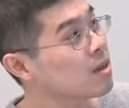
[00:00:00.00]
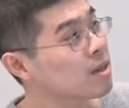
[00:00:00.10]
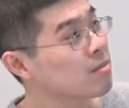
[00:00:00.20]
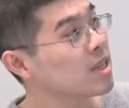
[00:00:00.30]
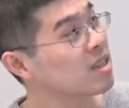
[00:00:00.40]

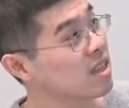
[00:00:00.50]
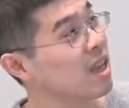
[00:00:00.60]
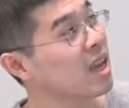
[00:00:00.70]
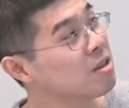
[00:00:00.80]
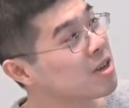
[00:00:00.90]
But
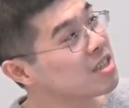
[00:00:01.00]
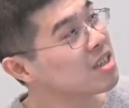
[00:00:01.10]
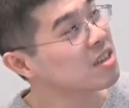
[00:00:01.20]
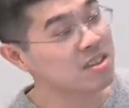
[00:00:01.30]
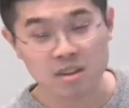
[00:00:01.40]
anyways,
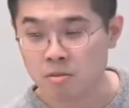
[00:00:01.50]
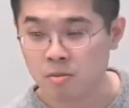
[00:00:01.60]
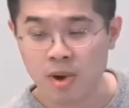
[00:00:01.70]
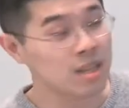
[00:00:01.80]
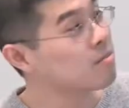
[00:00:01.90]
in theorem
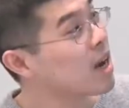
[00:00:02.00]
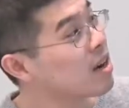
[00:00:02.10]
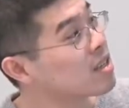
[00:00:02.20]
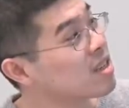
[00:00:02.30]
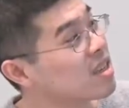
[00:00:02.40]
one, the
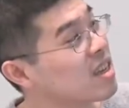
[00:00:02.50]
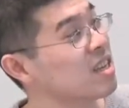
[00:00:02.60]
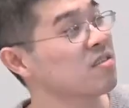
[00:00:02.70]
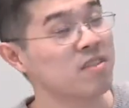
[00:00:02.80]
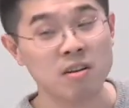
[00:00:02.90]
buyer is
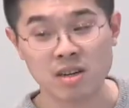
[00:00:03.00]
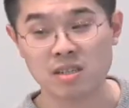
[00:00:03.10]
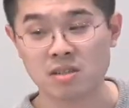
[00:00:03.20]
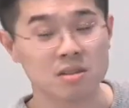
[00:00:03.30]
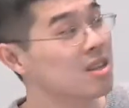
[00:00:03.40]
getting very
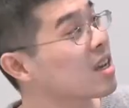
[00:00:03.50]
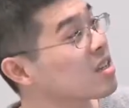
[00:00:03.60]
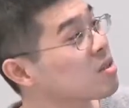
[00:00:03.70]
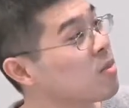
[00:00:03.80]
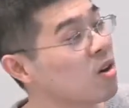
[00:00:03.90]
little, like
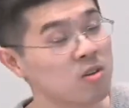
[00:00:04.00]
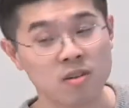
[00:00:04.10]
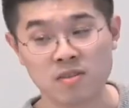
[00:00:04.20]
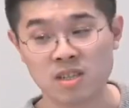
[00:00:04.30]
a small of.